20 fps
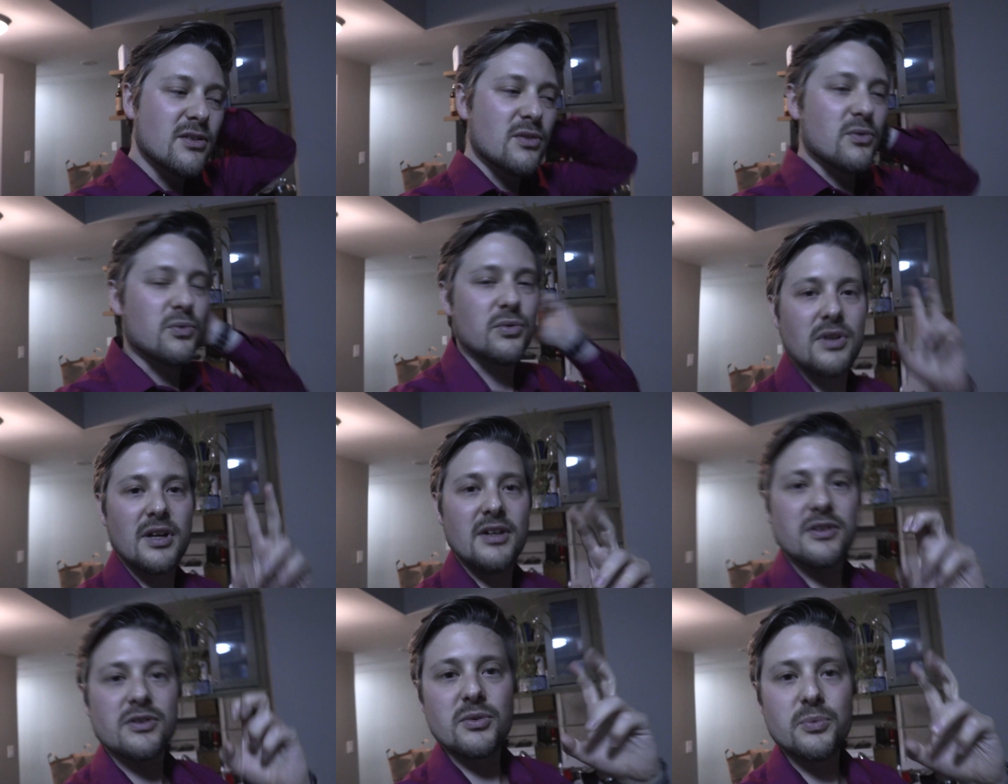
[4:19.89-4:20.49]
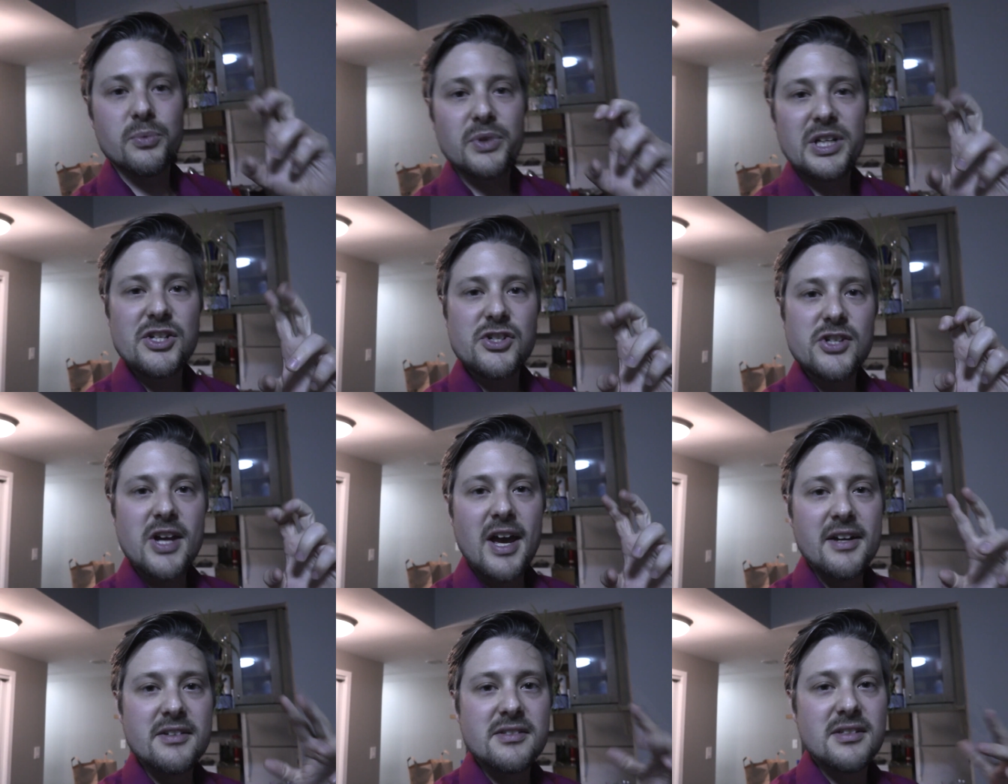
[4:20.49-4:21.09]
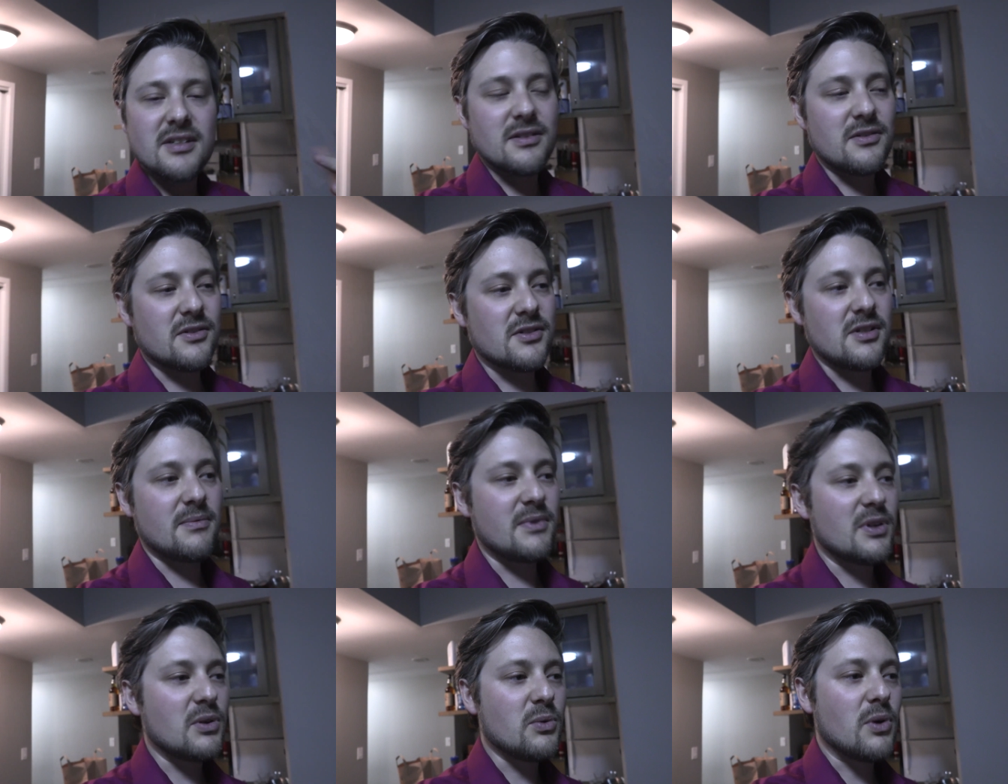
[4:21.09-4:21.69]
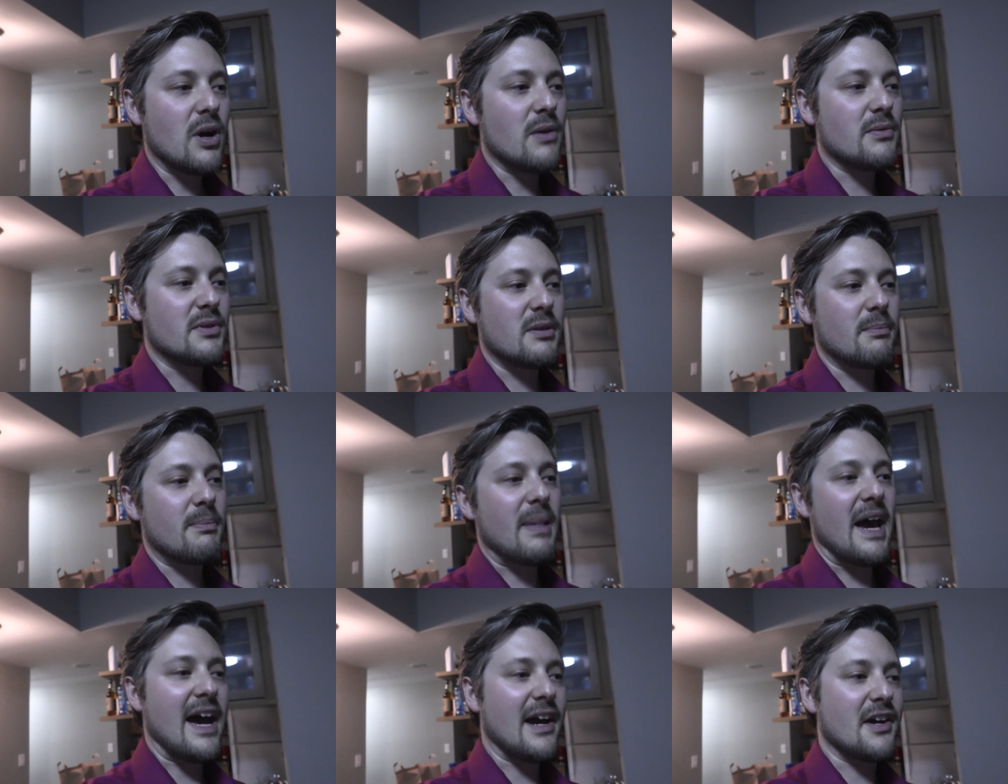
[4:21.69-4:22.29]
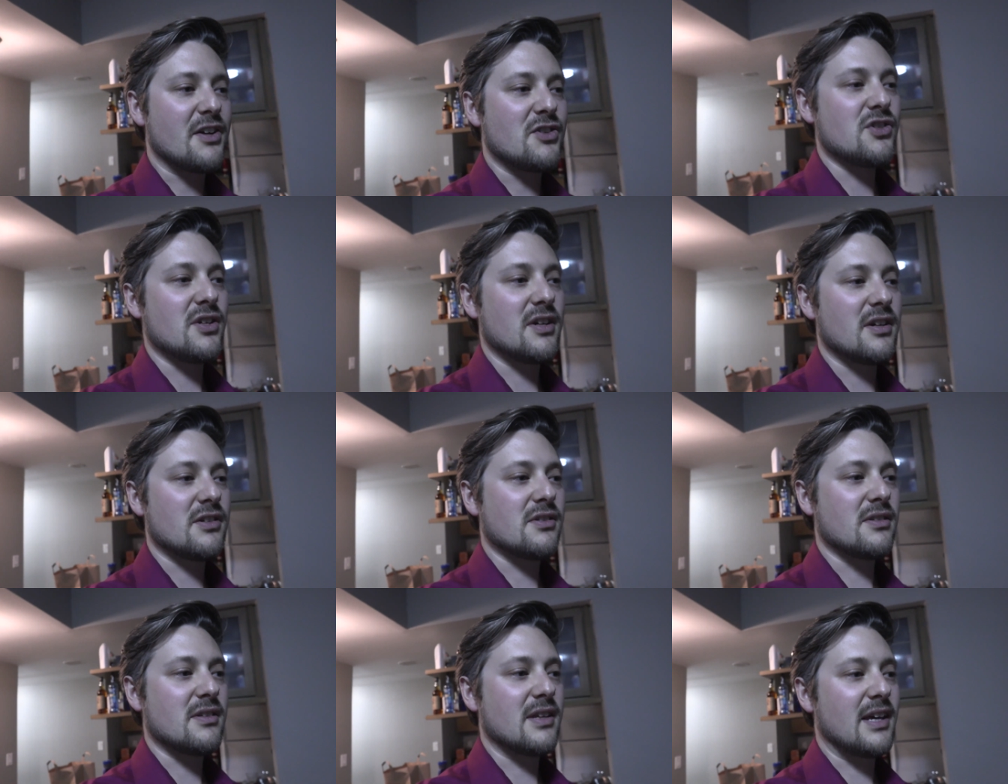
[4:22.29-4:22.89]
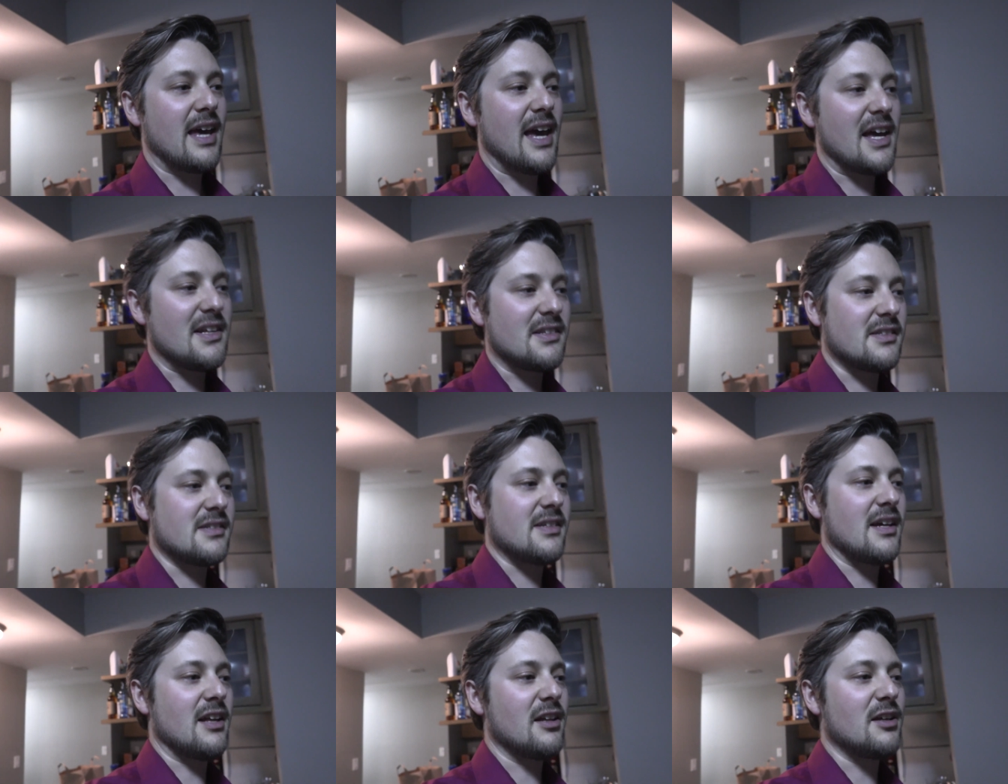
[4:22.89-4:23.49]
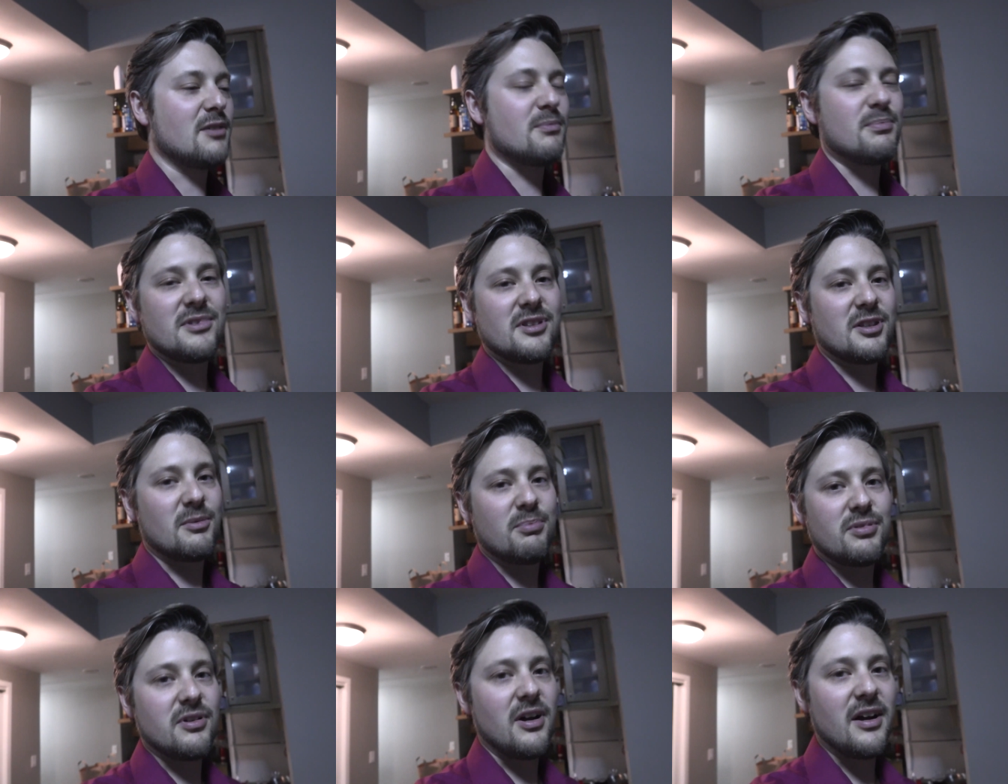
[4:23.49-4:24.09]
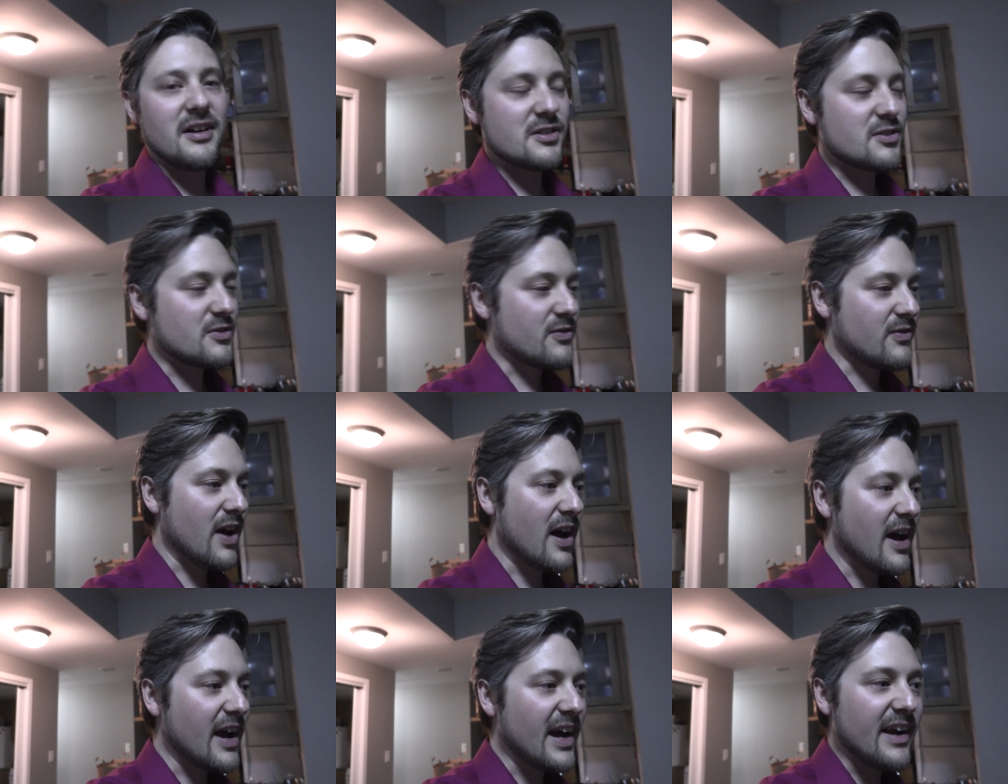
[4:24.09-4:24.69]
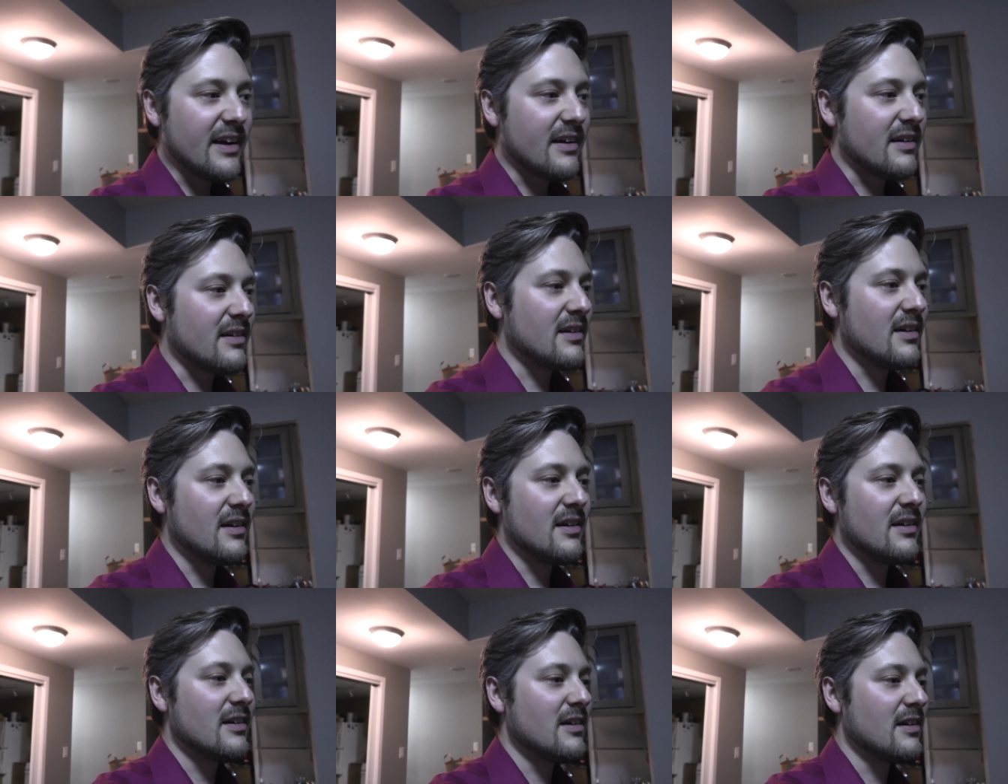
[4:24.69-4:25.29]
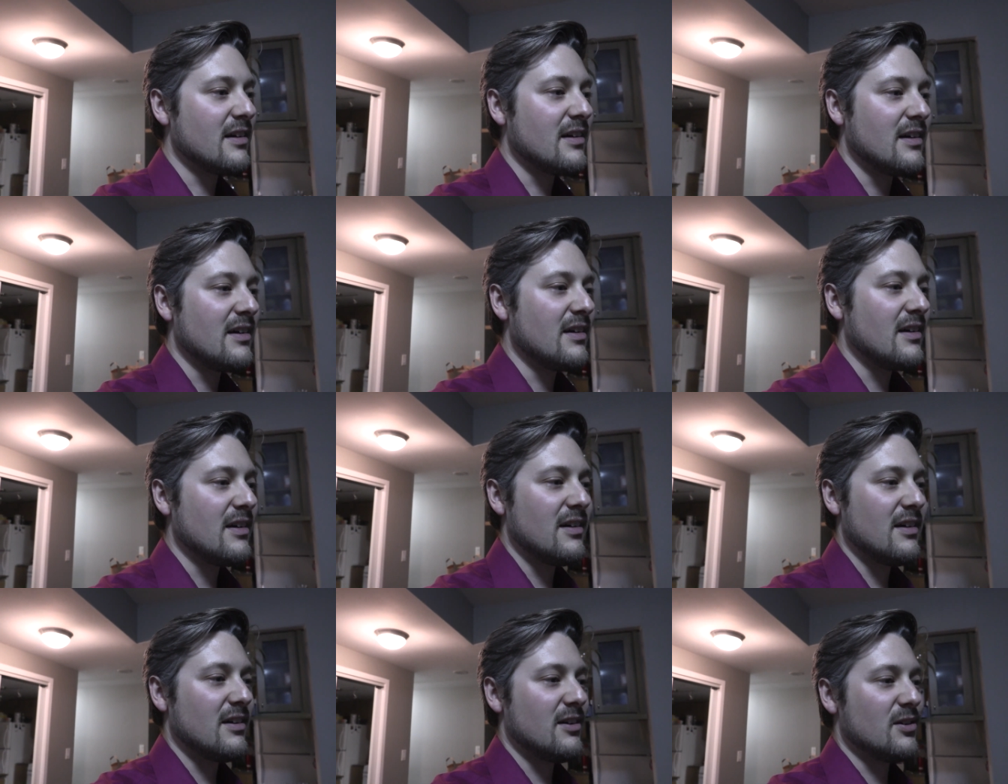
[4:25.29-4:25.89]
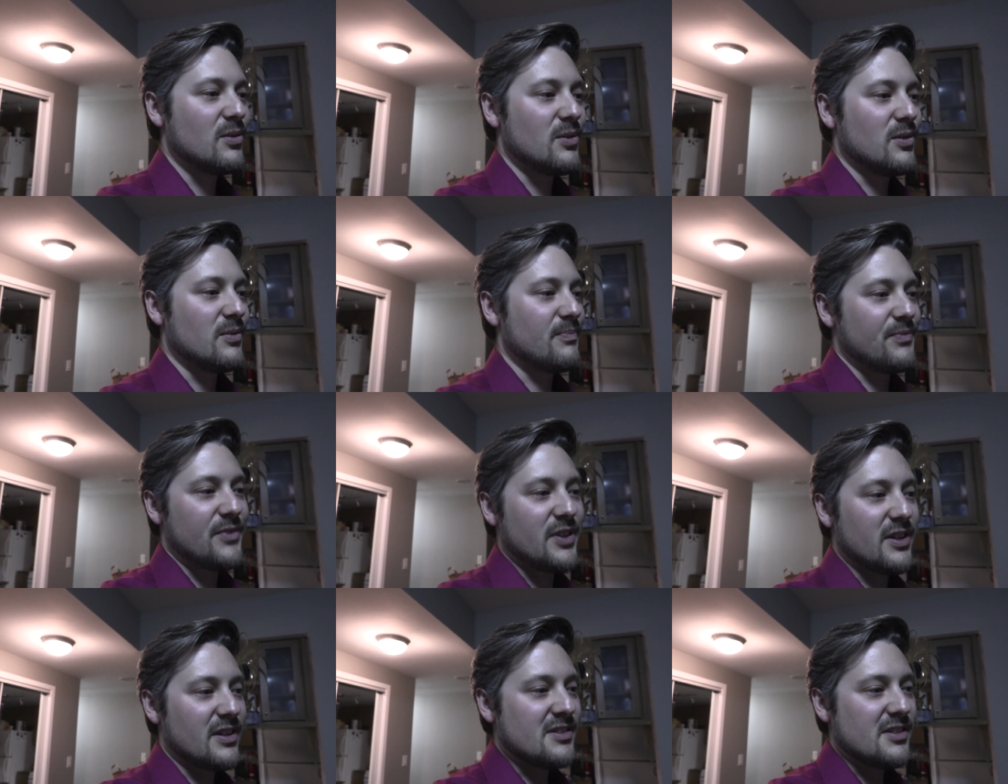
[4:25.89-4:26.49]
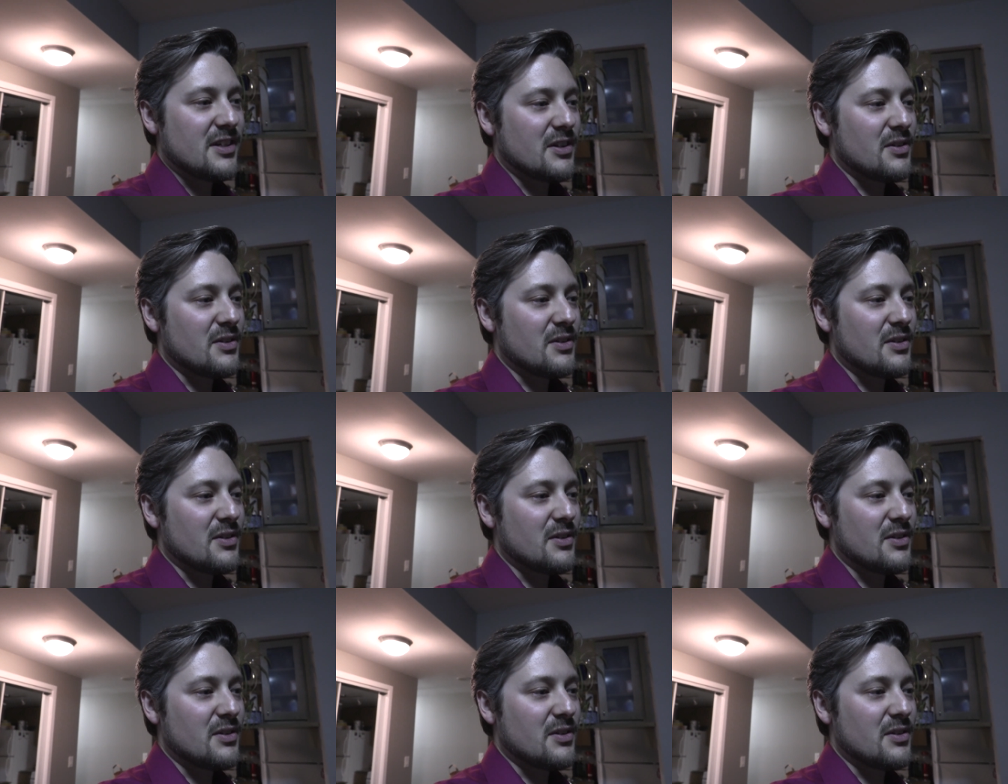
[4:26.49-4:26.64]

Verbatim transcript: like the rejects, like there's something wrong with the packaging so they can't sell it, but the product's fine. It's